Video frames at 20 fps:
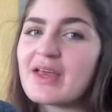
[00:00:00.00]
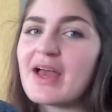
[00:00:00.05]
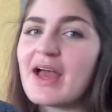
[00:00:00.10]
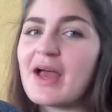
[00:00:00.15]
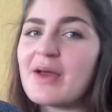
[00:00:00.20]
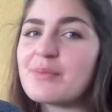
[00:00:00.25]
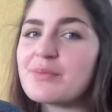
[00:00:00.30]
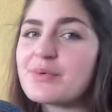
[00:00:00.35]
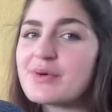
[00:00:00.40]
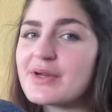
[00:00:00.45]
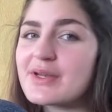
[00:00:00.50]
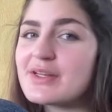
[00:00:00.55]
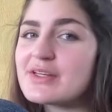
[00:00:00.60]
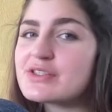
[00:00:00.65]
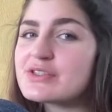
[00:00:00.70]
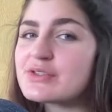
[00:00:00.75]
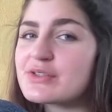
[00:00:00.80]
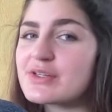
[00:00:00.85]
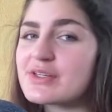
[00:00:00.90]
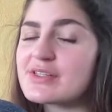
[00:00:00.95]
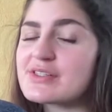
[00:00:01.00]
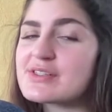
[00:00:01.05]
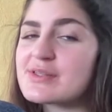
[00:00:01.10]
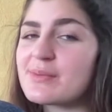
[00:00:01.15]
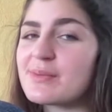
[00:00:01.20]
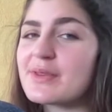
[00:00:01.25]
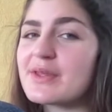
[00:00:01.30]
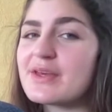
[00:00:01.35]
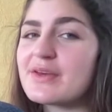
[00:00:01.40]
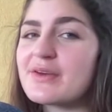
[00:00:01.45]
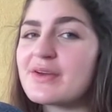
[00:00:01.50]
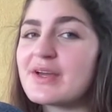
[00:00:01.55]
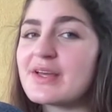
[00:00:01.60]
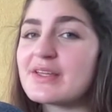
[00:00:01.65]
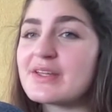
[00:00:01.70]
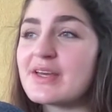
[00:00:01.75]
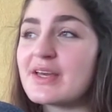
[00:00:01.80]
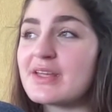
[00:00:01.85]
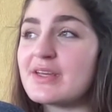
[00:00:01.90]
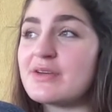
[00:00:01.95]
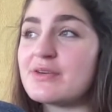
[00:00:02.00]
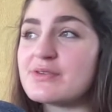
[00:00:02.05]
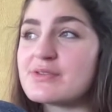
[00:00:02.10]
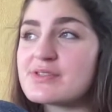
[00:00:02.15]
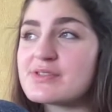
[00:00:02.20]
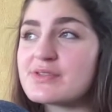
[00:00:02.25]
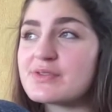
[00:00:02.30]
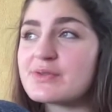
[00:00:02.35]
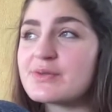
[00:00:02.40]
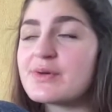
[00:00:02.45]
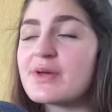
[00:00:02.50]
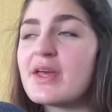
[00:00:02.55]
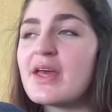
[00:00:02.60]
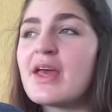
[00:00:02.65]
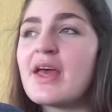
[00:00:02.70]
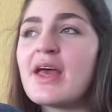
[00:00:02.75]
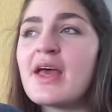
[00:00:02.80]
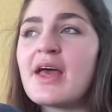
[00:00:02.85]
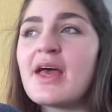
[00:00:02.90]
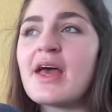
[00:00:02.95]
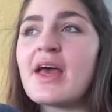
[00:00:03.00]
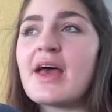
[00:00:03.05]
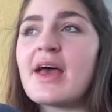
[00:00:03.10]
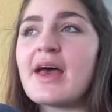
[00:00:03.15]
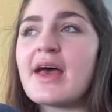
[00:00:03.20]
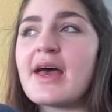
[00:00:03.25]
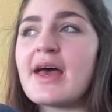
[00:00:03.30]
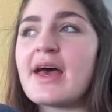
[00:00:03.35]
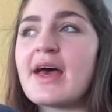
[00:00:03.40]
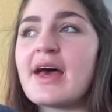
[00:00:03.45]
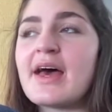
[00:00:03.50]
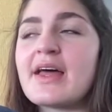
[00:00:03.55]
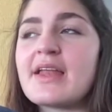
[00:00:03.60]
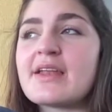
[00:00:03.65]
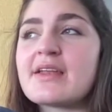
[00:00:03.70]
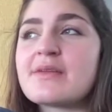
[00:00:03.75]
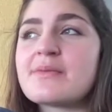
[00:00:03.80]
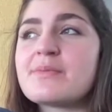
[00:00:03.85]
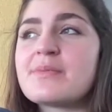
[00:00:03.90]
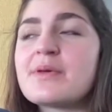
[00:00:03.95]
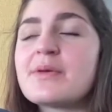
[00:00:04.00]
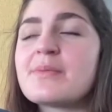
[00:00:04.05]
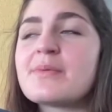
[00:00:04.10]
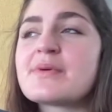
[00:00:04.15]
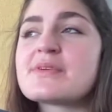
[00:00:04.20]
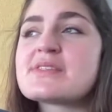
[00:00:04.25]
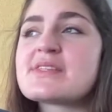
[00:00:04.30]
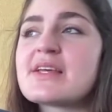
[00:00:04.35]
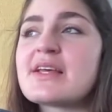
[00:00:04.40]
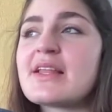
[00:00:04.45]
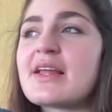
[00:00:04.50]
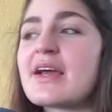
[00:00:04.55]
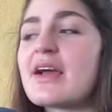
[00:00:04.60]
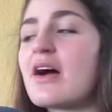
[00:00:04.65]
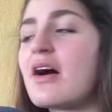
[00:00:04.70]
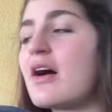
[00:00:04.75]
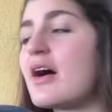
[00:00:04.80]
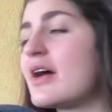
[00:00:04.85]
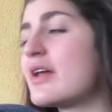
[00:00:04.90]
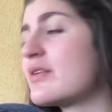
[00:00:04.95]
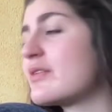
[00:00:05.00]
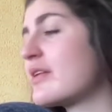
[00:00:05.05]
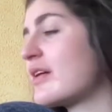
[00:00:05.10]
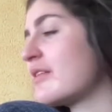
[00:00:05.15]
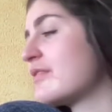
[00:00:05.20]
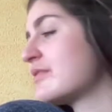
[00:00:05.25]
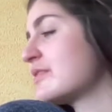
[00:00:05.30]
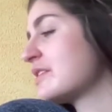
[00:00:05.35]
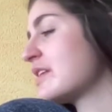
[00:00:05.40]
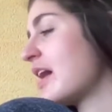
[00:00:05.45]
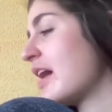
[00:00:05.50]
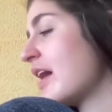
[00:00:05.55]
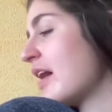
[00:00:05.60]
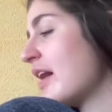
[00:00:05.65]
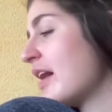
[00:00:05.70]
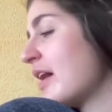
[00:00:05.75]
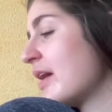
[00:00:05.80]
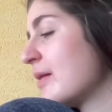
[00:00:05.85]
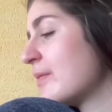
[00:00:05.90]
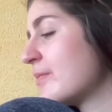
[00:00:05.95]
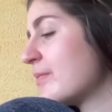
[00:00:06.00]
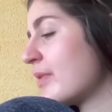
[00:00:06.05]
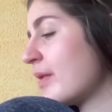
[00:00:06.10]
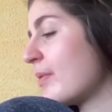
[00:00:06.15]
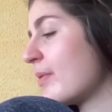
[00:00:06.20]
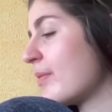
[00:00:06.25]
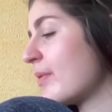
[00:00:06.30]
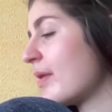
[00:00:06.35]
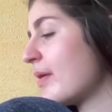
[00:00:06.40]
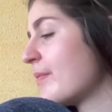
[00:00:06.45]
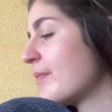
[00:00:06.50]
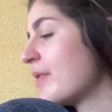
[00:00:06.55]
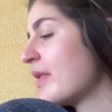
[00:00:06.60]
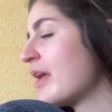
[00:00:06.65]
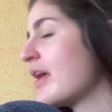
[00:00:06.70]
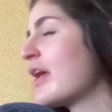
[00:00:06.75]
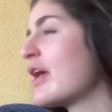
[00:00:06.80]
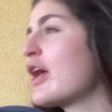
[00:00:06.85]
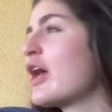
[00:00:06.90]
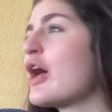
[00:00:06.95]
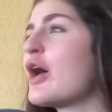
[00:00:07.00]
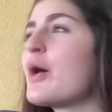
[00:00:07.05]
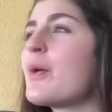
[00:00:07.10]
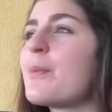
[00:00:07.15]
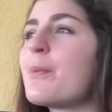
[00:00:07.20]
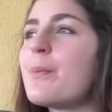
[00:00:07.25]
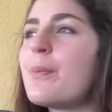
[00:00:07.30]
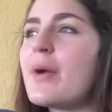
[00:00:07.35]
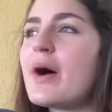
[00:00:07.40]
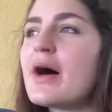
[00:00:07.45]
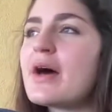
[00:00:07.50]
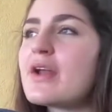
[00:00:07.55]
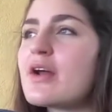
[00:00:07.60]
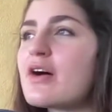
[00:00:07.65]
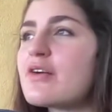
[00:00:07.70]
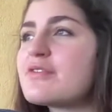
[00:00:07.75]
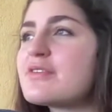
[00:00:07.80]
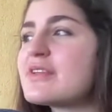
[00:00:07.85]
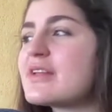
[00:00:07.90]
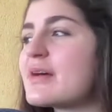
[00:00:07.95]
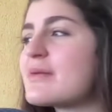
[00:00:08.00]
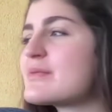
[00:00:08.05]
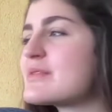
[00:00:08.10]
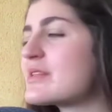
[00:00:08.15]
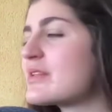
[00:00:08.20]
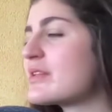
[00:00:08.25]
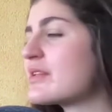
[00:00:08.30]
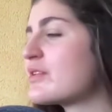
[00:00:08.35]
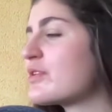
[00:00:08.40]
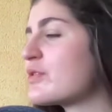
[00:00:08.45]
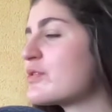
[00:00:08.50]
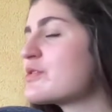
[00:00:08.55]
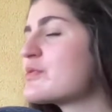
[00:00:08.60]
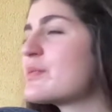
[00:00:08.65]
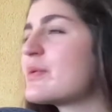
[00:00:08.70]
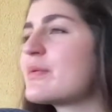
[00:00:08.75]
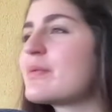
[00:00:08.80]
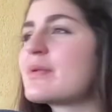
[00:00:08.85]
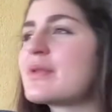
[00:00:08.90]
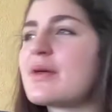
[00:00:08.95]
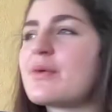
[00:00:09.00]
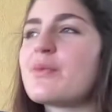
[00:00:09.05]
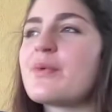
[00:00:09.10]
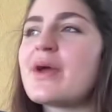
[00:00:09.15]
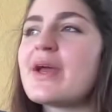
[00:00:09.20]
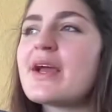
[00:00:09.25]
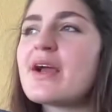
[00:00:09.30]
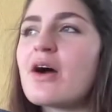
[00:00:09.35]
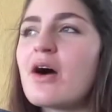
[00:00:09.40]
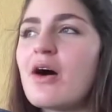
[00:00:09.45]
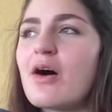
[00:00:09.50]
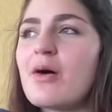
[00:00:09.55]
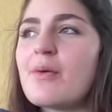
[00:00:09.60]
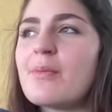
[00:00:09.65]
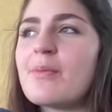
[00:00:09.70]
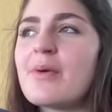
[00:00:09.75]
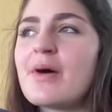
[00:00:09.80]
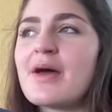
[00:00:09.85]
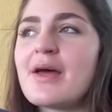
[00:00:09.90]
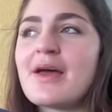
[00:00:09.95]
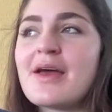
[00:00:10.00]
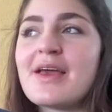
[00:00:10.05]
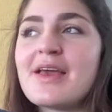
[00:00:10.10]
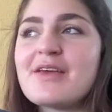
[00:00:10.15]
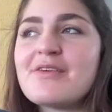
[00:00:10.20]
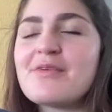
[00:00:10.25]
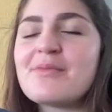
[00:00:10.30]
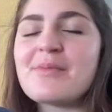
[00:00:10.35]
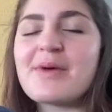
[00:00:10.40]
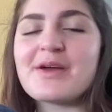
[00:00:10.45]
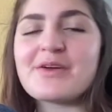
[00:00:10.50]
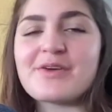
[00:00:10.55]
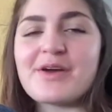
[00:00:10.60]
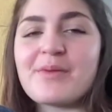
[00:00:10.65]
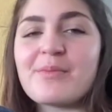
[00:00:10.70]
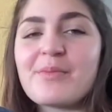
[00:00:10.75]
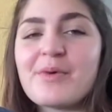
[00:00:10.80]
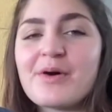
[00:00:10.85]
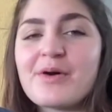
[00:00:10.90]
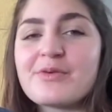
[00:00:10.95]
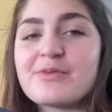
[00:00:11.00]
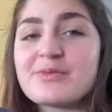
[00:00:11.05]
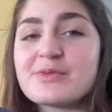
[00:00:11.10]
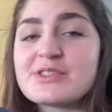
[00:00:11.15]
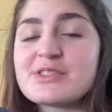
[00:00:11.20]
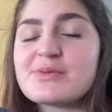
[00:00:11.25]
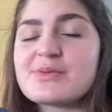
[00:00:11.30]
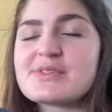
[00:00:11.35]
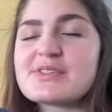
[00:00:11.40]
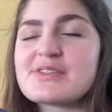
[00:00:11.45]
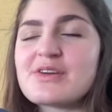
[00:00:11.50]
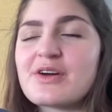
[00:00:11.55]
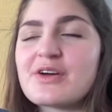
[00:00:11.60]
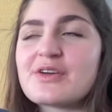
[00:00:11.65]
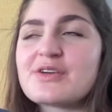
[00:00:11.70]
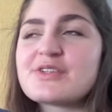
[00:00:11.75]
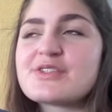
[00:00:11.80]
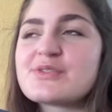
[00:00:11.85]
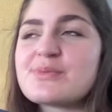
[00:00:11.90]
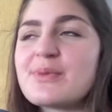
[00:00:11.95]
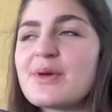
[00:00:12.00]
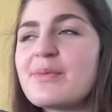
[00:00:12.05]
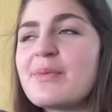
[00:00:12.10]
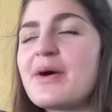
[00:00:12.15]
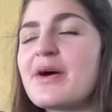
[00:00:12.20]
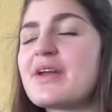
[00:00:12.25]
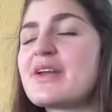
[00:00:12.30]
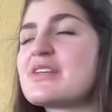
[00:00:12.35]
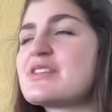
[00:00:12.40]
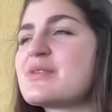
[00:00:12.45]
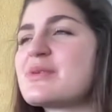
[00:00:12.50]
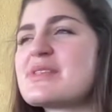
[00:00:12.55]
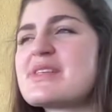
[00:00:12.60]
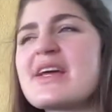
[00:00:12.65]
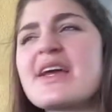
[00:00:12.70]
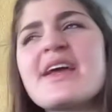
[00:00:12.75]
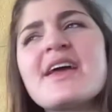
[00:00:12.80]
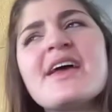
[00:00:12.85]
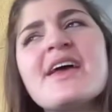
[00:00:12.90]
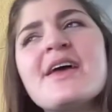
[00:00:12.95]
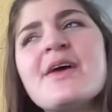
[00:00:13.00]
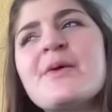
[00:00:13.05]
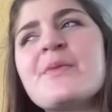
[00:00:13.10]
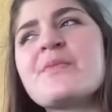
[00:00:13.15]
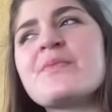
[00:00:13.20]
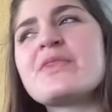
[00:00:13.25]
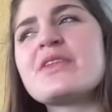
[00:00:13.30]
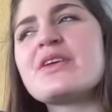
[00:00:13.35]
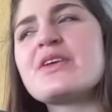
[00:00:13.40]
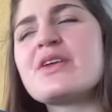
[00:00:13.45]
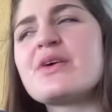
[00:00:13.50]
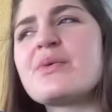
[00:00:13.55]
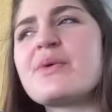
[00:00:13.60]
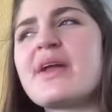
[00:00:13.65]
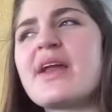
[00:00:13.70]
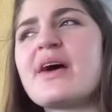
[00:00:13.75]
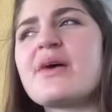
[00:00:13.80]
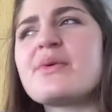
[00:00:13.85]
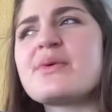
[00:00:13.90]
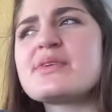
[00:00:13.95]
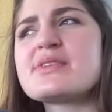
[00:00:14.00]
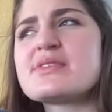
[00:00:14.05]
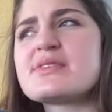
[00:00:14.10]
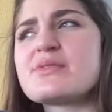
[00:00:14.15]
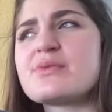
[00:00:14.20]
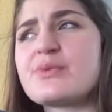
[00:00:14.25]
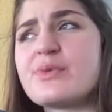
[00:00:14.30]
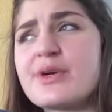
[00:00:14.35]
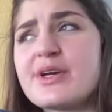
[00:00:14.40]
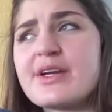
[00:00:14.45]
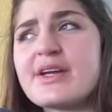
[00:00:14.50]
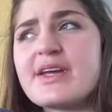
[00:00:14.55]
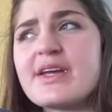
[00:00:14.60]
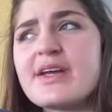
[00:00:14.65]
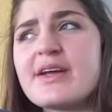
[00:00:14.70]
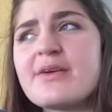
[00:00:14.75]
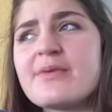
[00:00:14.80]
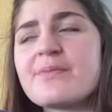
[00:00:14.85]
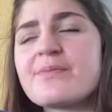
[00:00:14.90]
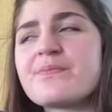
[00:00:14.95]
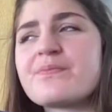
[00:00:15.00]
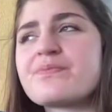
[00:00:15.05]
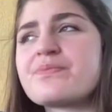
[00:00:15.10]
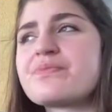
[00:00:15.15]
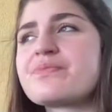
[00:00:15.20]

I'm pretty sure it's something you can get used to. And people say like, oh, I don't have time, blah, blah, blah. But oftentimes those people that wake up, even my grandma, she was talking to me about it. She was like, you know, when I was working,